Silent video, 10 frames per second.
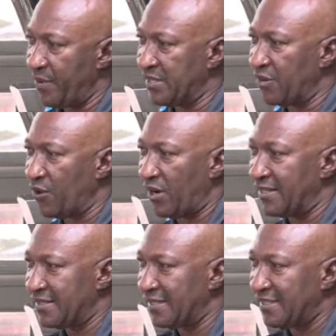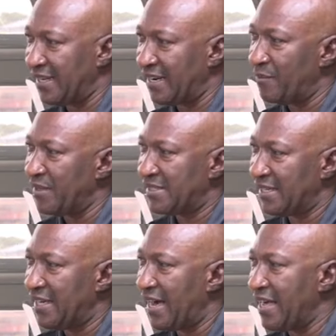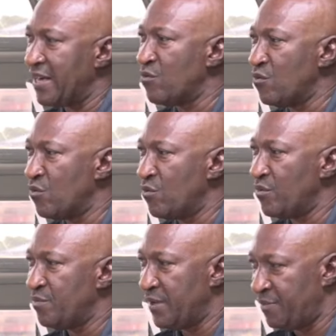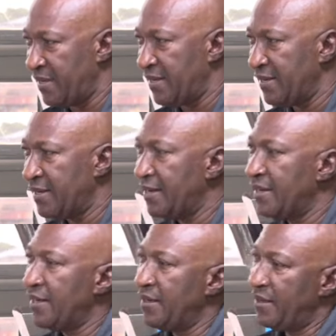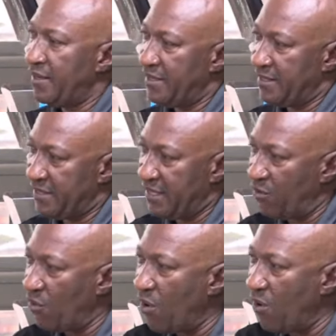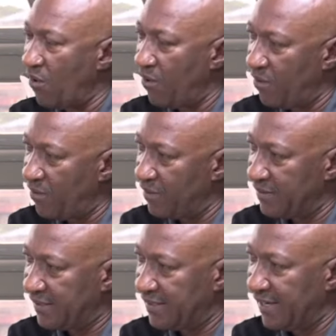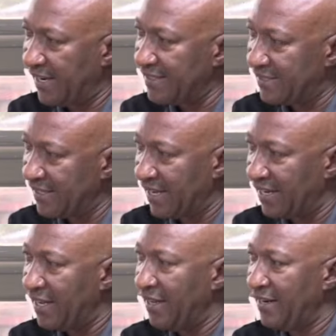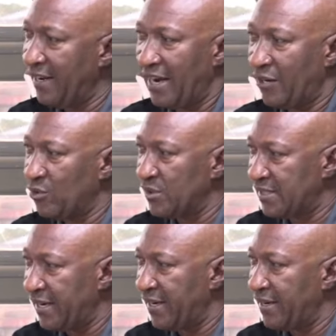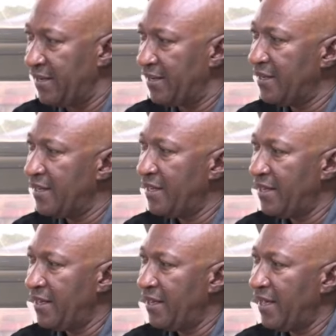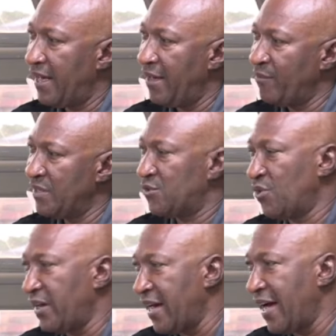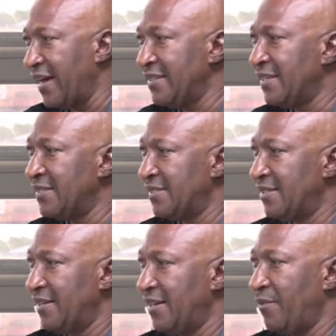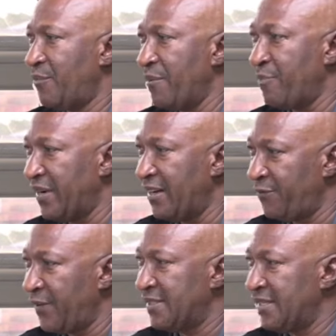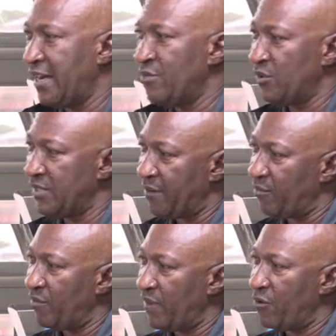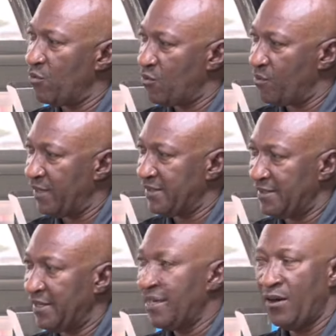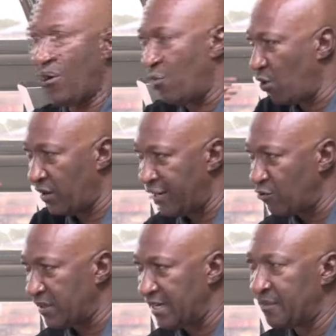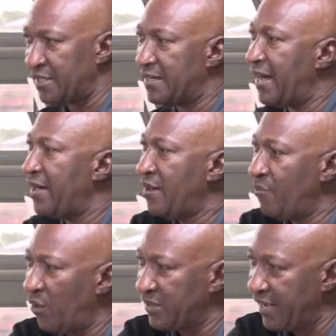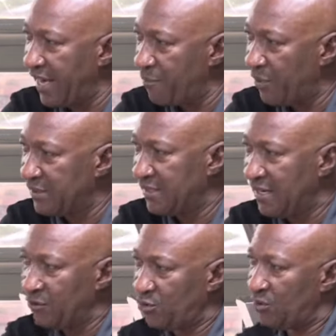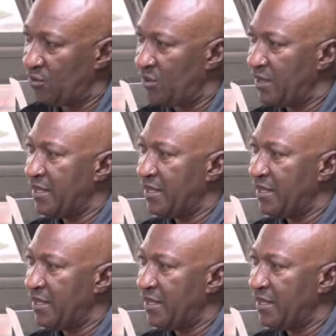President Rollins, the na mentioned that ehu bibi. Yawo tese na nsinya na nanado she His Royal Highness Prempeh the First and Onyam Ewukumase or one no Onyam deda or the airport na tuno.